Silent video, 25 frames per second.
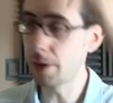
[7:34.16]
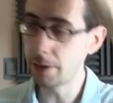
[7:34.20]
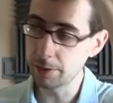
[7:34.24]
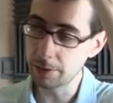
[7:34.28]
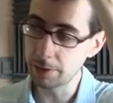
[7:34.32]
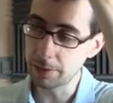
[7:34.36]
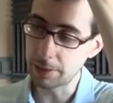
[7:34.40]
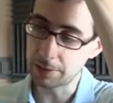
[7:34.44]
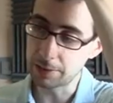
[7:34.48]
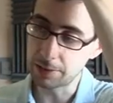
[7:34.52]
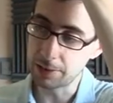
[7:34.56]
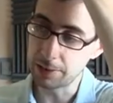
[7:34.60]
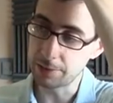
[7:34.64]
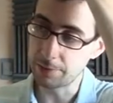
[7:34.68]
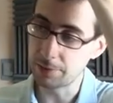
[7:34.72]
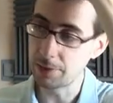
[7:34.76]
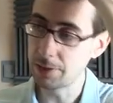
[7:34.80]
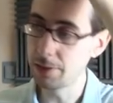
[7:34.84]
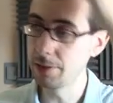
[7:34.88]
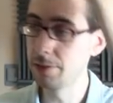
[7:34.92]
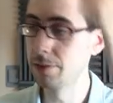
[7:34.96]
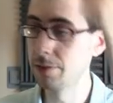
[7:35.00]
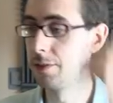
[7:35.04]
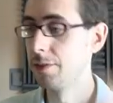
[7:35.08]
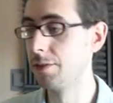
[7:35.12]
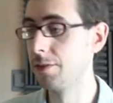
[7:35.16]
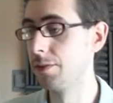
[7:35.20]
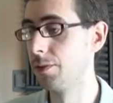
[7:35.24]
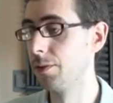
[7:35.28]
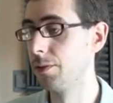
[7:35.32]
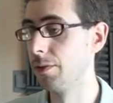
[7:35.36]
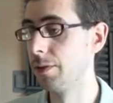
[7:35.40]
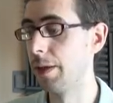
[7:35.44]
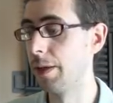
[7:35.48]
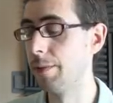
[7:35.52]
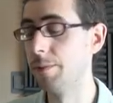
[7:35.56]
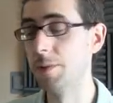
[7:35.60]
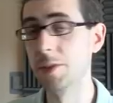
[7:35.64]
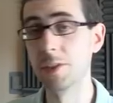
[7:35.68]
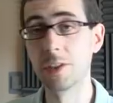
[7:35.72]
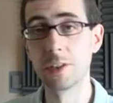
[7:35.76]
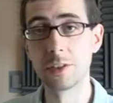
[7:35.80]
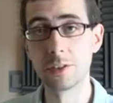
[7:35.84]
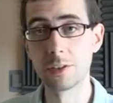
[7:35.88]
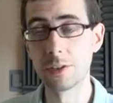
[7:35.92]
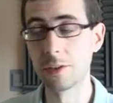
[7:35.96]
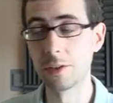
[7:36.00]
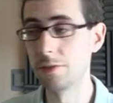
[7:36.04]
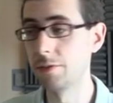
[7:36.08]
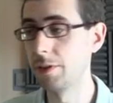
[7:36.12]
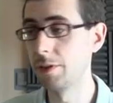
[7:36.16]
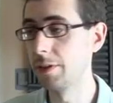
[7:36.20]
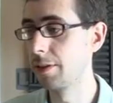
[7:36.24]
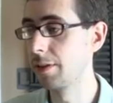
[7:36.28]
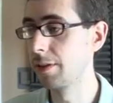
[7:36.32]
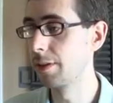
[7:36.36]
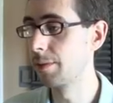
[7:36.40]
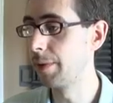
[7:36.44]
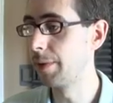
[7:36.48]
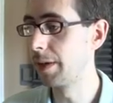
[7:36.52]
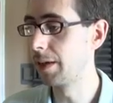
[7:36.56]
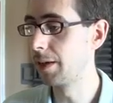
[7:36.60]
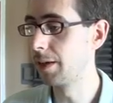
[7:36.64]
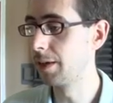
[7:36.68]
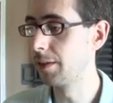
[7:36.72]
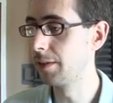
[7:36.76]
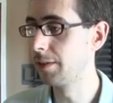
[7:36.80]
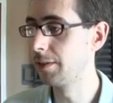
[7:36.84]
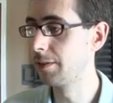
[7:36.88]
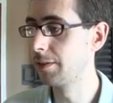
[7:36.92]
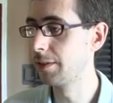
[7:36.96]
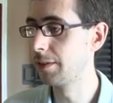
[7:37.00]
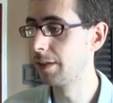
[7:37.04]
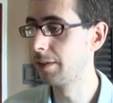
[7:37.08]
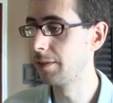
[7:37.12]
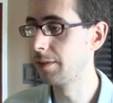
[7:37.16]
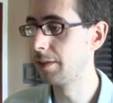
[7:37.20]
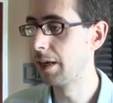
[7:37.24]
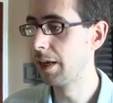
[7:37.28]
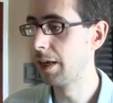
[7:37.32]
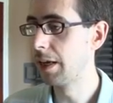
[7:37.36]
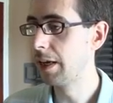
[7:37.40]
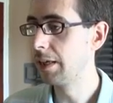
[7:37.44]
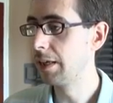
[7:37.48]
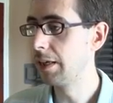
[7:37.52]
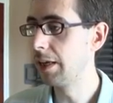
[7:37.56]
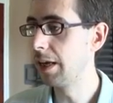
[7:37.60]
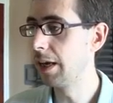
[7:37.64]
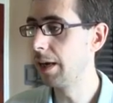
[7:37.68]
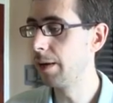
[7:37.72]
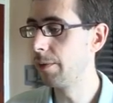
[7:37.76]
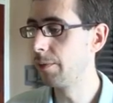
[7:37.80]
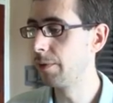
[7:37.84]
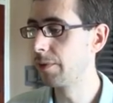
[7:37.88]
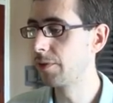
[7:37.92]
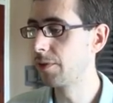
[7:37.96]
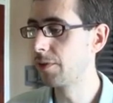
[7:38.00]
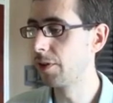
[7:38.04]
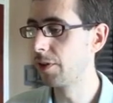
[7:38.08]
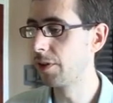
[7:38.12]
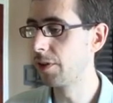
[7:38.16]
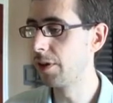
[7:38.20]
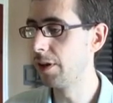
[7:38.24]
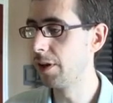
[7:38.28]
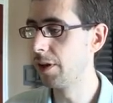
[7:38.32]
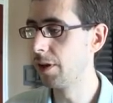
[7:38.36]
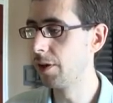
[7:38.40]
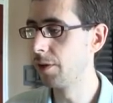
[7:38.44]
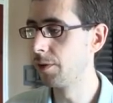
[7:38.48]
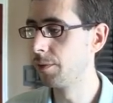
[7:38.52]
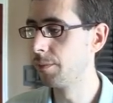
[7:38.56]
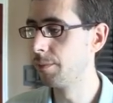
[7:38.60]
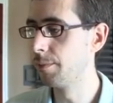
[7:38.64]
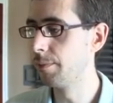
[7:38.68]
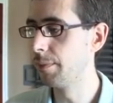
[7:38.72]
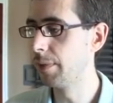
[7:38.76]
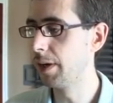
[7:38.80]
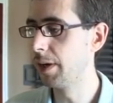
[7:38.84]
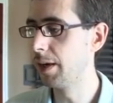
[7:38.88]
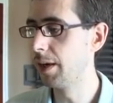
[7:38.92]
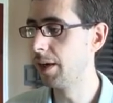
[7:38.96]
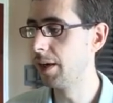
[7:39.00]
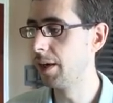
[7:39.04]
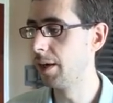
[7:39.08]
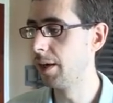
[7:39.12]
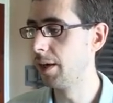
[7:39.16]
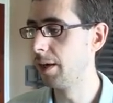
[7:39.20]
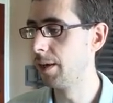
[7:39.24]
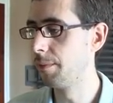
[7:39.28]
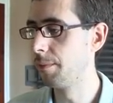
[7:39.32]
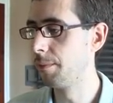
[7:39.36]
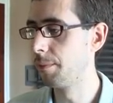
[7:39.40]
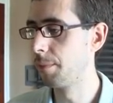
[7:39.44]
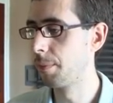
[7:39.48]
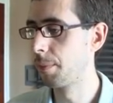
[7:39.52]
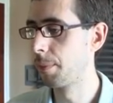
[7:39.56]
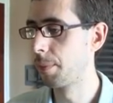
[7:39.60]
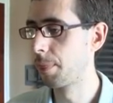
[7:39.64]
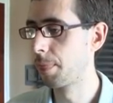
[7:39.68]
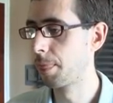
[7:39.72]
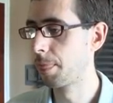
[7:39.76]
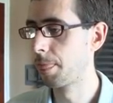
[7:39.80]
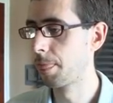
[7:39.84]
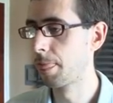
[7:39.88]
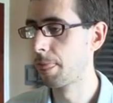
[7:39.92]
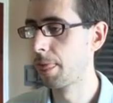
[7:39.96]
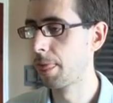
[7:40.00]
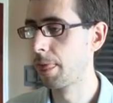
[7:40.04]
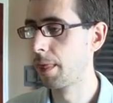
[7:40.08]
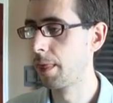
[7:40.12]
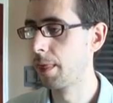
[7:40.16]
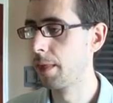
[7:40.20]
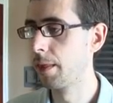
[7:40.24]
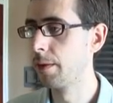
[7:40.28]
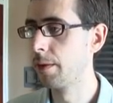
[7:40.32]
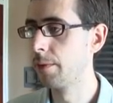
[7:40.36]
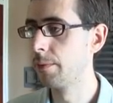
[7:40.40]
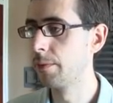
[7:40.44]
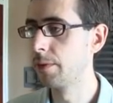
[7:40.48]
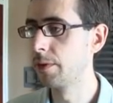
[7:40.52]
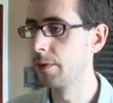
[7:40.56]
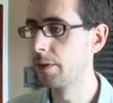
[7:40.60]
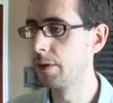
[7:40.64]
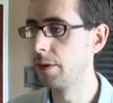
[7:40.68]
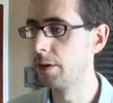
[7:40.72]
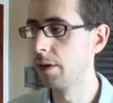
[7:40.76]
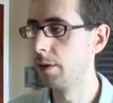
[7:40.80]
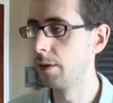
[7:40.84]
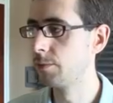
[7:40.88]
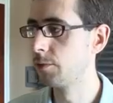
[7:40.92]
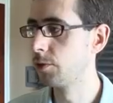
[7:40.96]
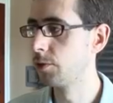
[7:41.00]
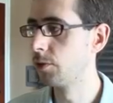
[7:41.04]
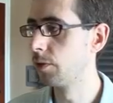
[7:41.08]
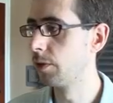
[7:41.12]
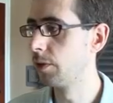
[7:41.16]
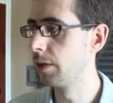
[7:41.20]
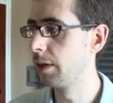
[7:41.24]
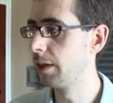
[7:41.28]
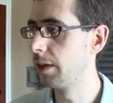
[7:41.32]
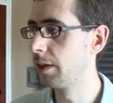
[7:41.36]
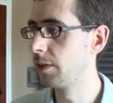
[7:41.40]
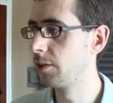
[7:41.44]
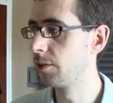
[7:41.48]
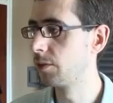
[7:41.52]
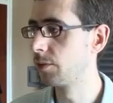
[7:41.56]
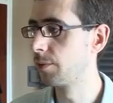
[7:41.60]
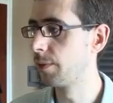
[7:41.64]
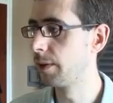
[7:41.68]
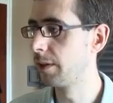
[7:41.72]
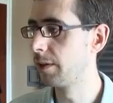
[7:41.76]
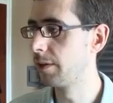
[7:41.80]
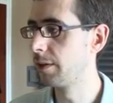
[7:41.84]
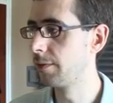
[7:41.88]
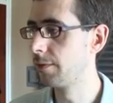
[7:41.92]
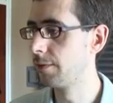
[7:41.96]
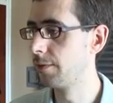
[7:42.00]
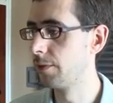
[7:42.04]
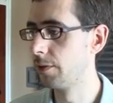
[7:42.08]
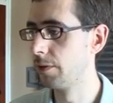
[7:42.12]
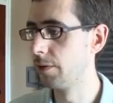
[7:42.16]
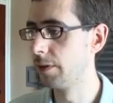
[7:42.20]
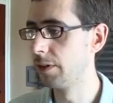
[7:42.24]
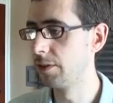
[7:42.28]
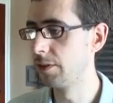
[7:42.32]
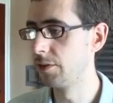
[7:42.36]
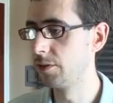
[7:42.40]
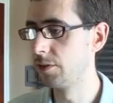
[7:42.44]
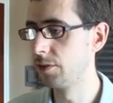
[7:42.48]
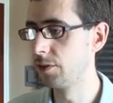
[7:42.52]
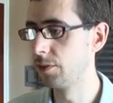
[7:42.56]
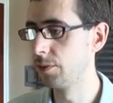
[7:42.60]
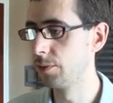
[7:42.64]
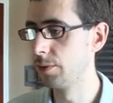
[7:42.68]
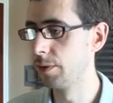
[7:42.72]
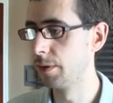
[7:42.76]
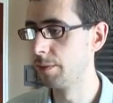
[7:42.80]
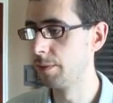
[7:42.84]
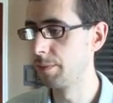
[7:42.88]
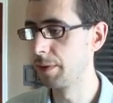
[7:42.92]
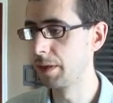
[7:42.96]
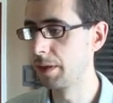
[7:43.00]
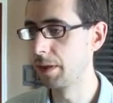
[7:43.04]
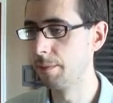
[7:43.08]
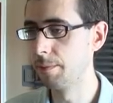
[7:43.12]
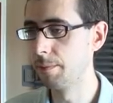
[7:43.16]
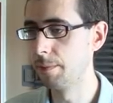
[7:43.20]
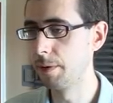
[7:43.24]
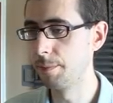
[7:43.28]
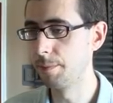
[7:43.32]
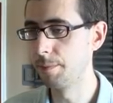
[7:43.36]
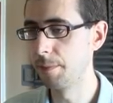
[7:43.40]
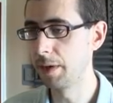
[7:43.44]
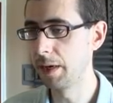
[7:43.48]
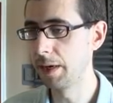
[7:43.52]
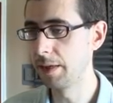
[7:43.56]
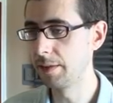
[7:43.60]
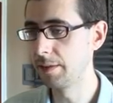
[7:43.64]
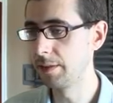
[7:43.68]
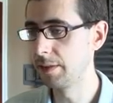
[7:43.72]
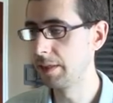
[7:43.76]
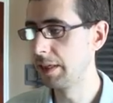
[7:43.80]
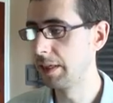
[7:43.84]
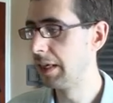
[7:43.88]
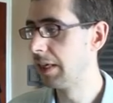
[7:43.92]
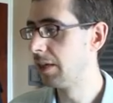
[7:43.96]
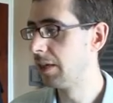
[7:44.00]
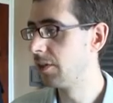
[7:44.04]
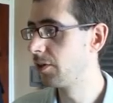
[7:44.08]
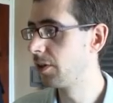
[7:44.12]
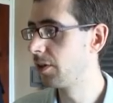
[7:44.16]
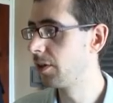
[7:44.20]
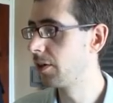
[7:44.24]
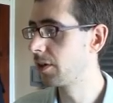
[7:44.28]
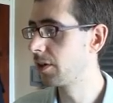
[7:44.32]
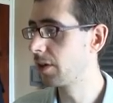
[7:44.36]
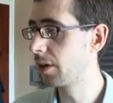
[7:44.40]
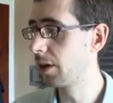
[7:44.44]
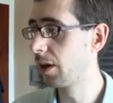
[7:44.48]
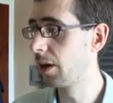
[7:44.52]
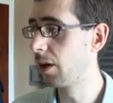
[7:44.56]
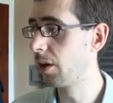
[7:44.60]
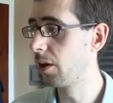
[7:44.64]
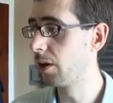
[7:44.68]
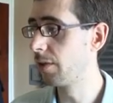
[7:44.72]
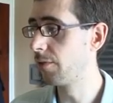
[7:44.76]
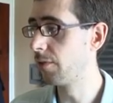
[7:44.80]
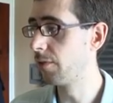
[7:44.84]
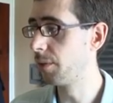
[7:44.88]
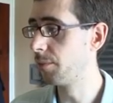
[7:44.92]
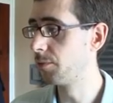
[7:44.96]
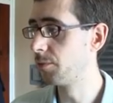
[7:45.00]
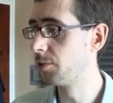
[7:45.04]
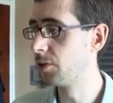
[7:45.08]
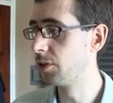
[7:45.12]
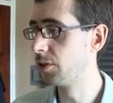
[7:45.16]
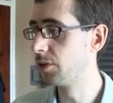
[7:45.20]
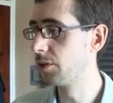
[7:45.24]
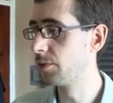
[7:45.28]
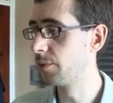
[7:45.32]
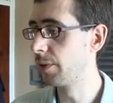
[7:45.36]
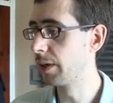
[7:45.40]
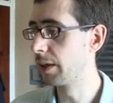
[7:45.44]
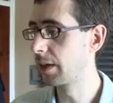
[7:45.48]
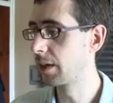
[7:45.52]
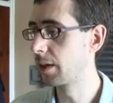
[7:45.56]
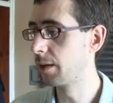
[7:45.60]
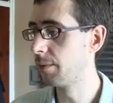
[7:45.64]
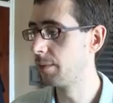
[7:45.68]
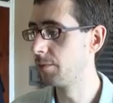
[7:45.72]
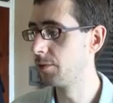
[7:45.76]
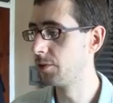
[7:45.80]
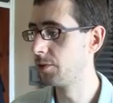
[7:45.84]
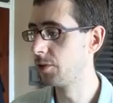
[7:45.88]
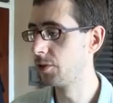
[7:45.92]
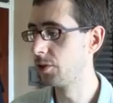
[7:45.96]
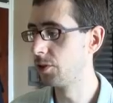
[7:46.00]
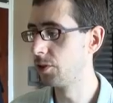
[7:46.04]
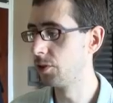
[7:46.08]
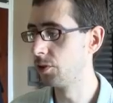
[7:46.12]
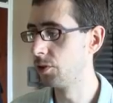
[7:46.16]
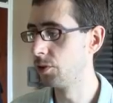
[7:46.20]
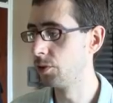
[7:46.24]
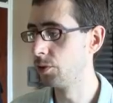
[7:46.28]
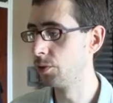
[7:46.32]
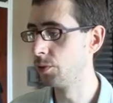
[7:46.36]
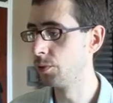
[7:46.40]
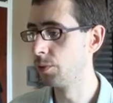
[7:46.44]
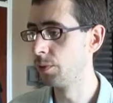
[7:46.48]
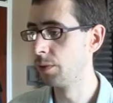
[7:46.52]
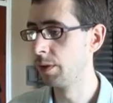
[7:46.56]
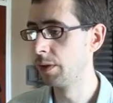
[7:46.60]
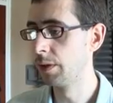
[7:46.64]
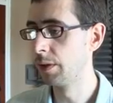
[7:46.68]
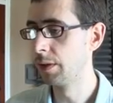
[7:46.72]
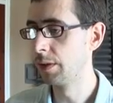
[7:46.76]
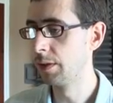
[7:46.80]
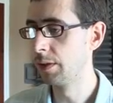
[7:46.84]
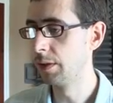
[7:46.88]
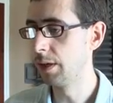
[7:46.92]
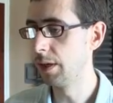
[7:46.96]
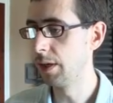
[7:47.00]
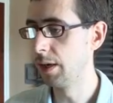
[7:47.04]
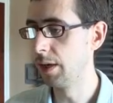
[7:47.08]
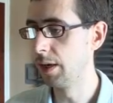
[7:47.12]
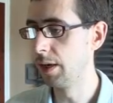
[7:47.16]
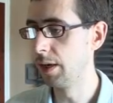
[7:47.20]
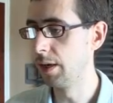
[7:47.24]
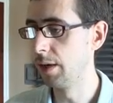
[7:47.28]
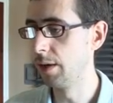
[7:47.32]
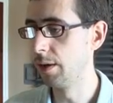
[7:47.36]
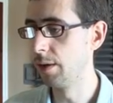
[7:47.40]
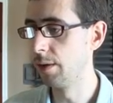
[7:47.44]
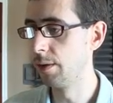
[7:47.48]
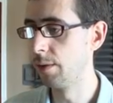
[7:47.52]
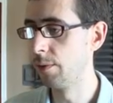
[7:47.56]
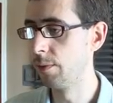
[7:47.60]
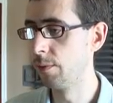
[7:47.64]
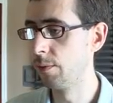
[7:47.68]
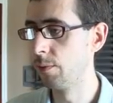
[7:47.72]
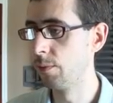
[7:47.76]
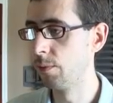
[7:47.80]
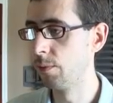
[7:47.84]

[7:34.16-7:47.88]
what, I don't actually even use the store that much, I just go straight to the command line these days. Yeah, we've got the GNOME, um, we've got the GNOME store here, just waiting for it to uh, become populated. So you've got a lot of options when it comes to uh,